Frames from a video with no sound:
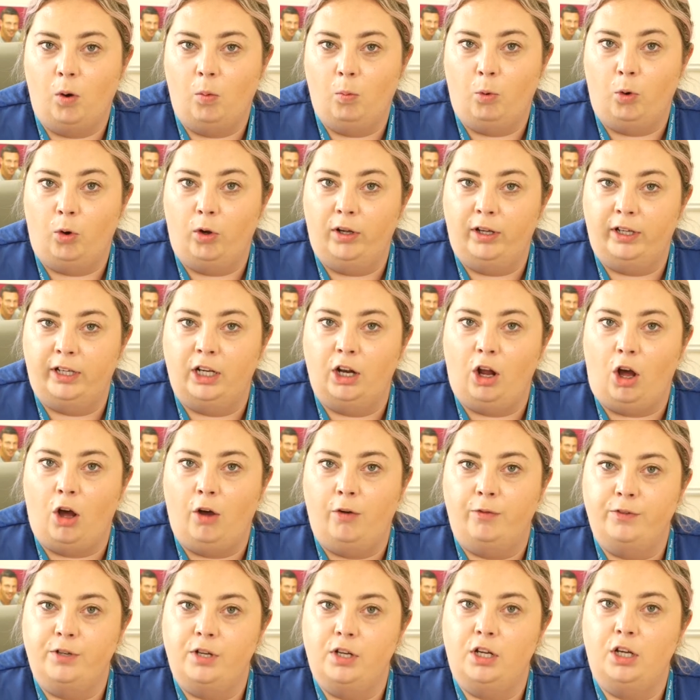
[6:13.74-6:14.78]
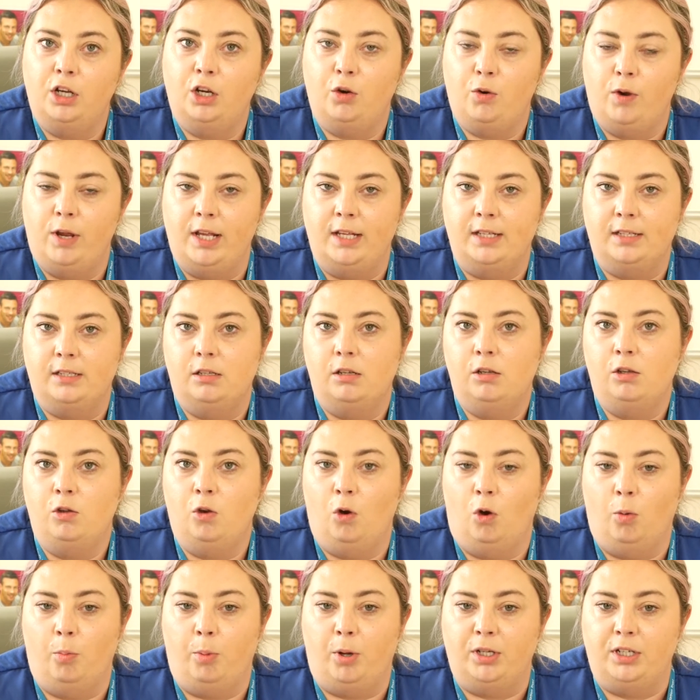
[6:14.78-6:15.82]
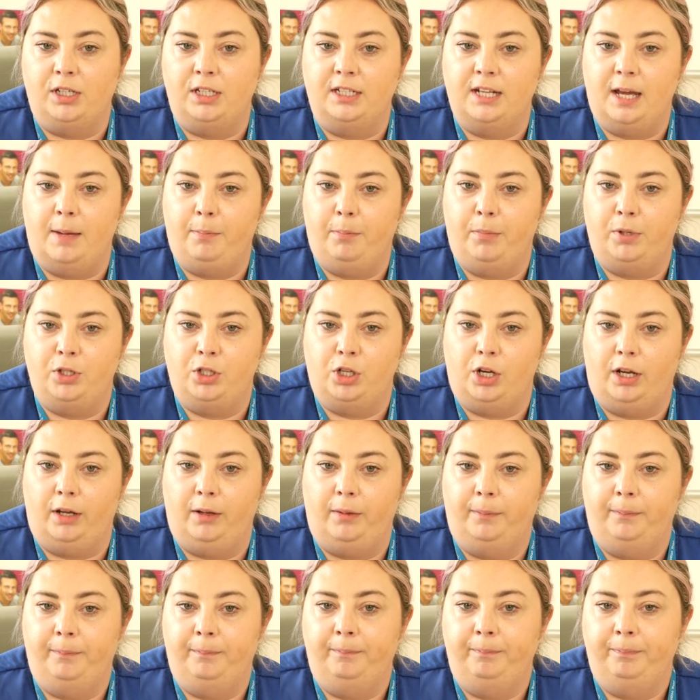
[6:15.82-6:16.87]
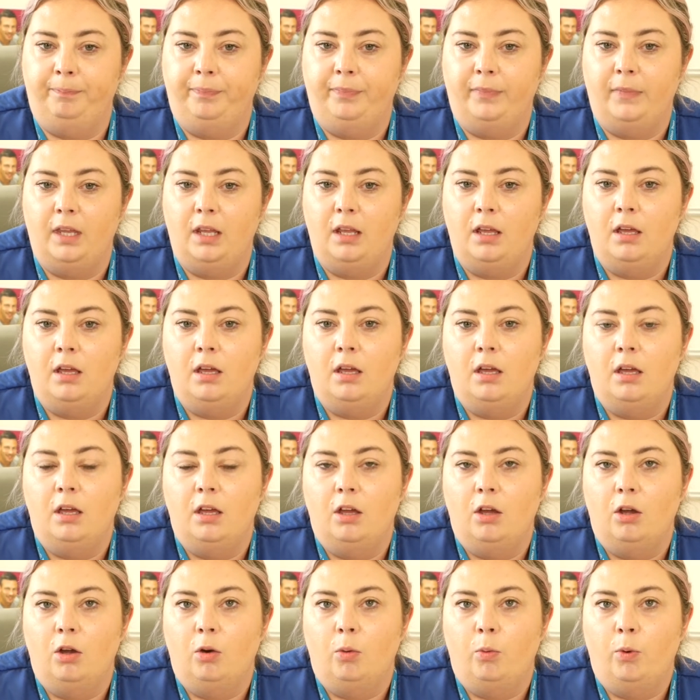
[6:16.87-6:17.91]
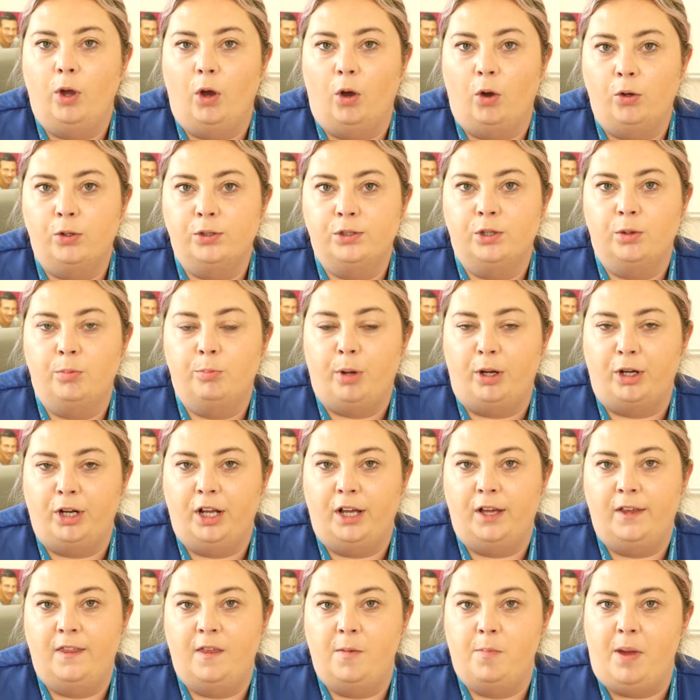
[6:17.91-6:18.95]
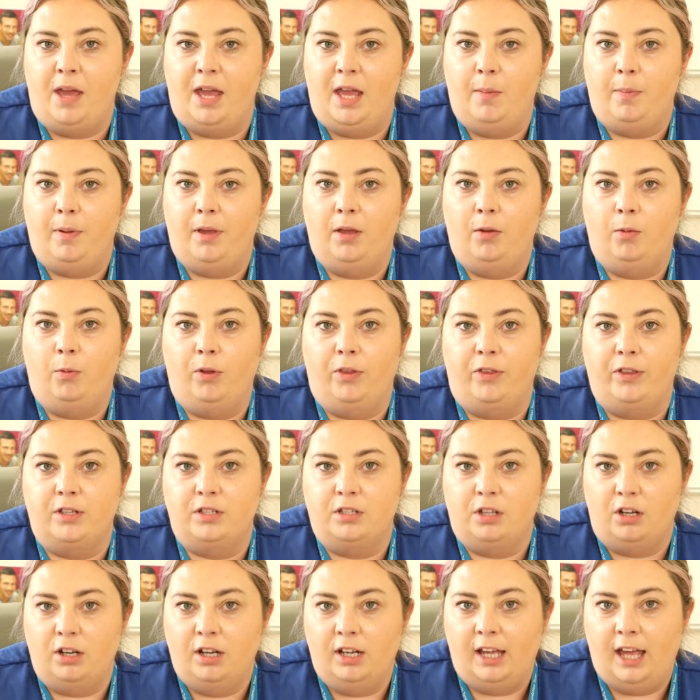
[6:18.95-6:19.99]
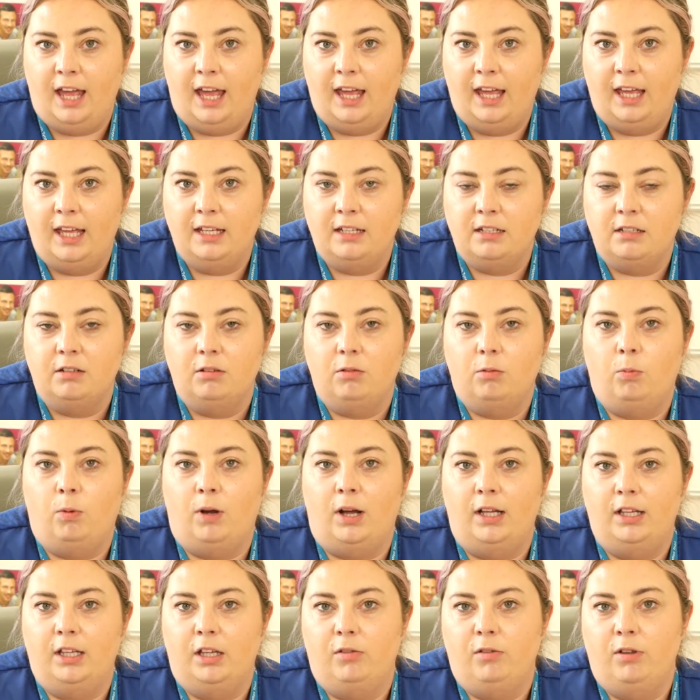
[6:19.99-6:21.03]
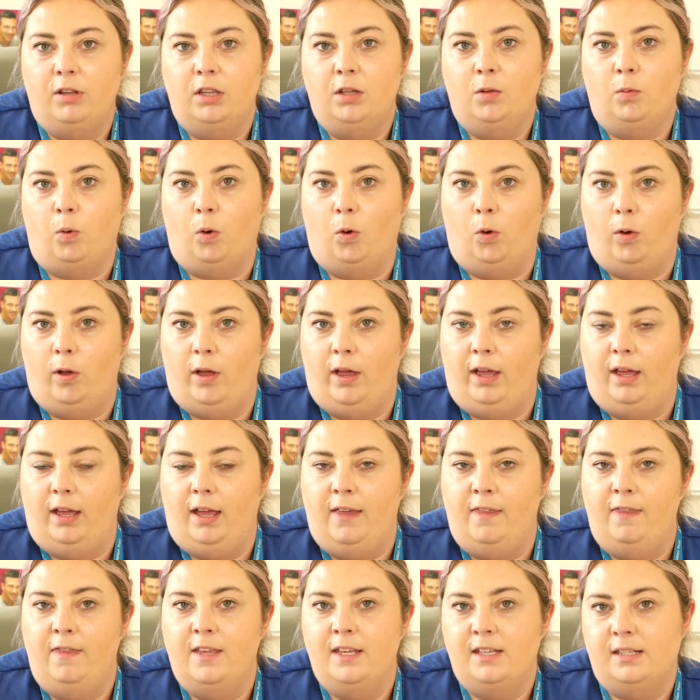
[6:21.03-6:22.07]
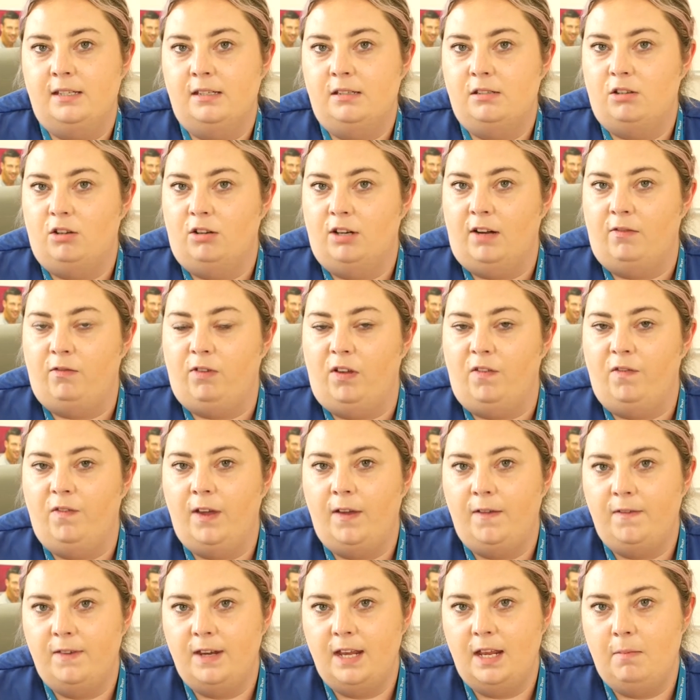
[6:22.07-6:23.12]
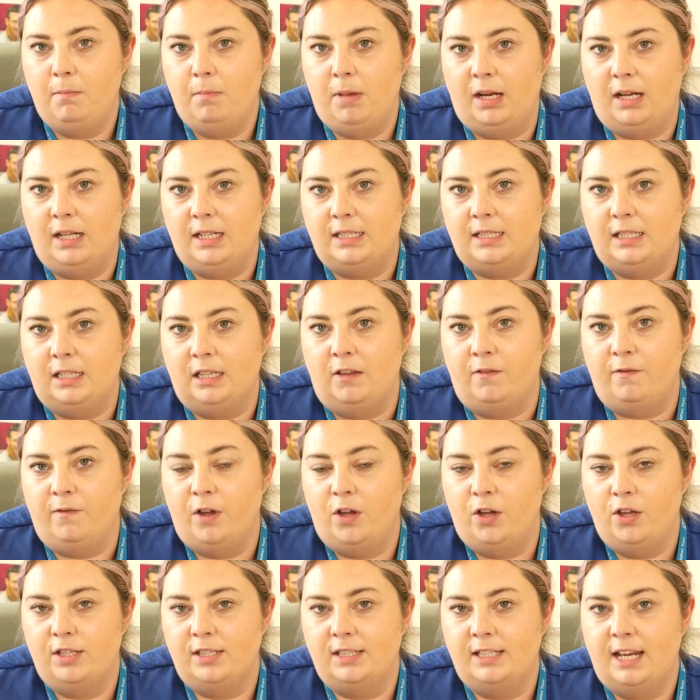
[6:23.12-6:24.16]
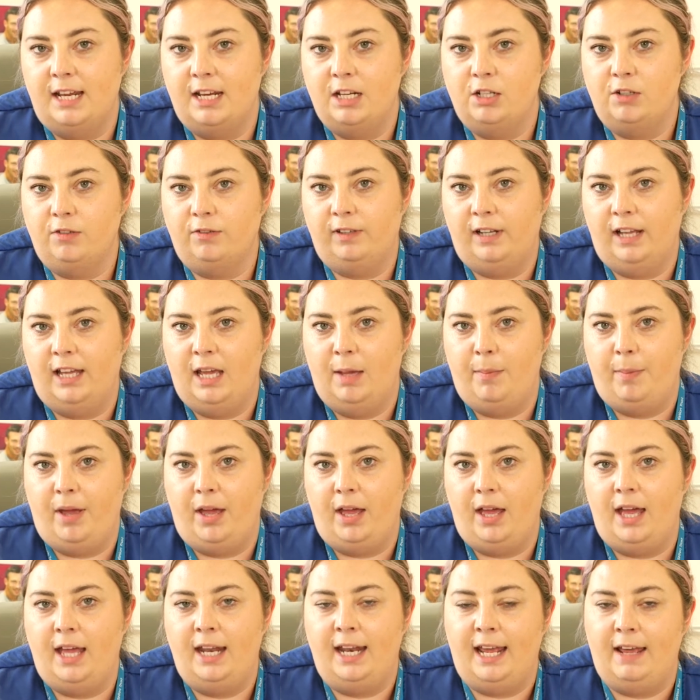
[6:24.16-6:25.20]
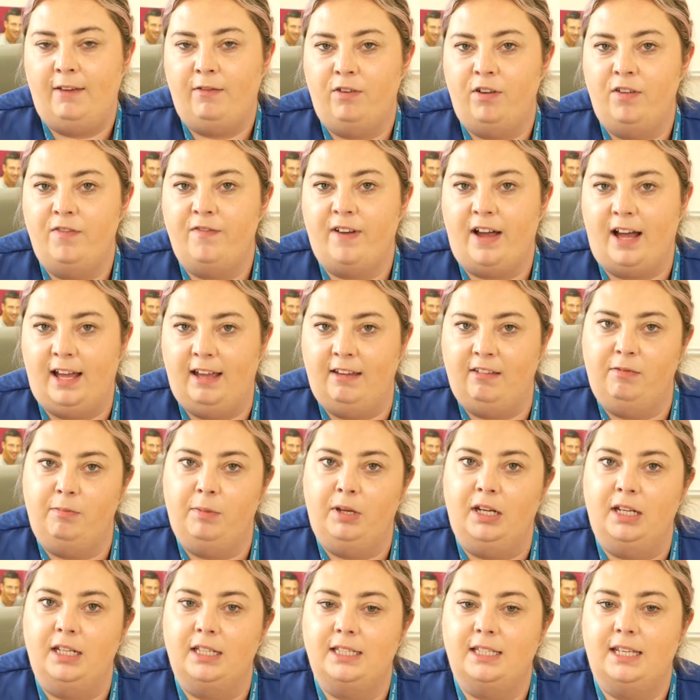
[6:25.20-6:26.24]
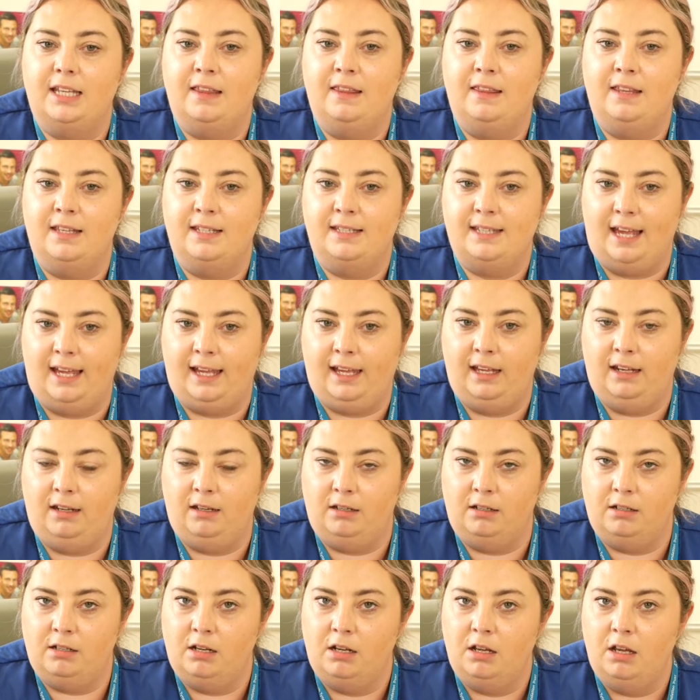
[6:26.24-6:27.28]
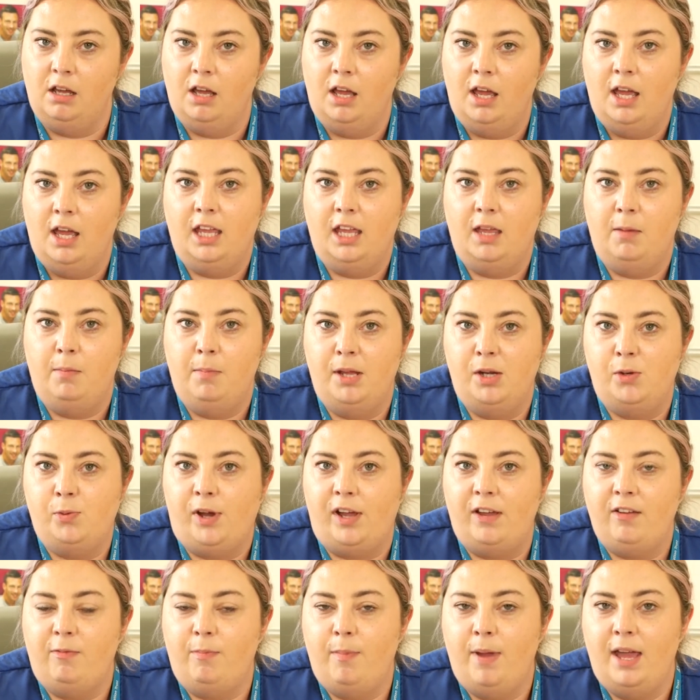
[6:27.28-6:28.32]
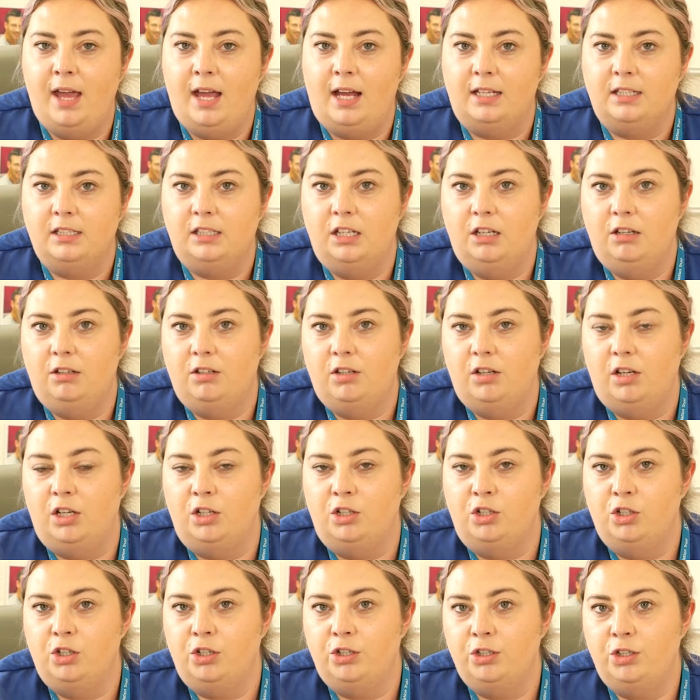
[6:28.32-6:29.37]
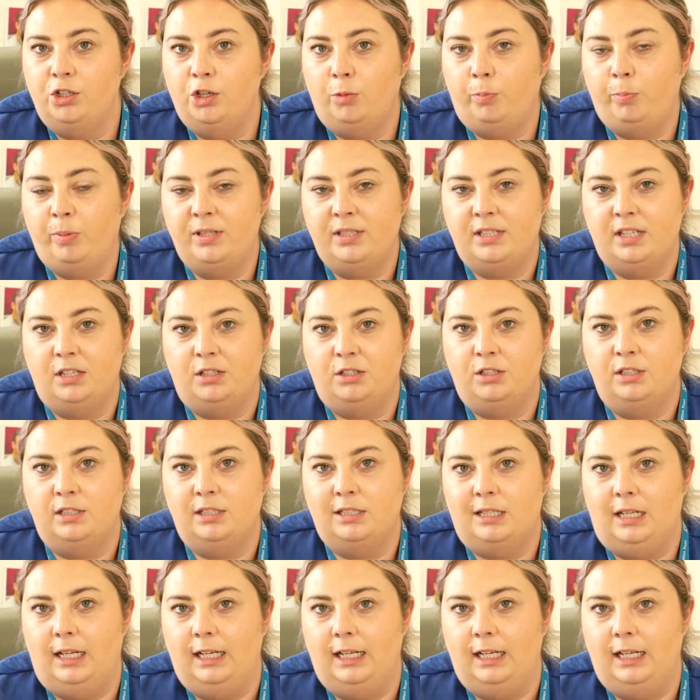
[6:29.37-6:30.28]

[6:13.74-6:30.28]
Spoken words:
warm water can often increase your body temperature. We also monitor the baby with a sonic aid while you're in the water, and this is done every 15 minutes in the first stage of labour and every 5 minutes in the second. Your midwife may ask you to adjust your position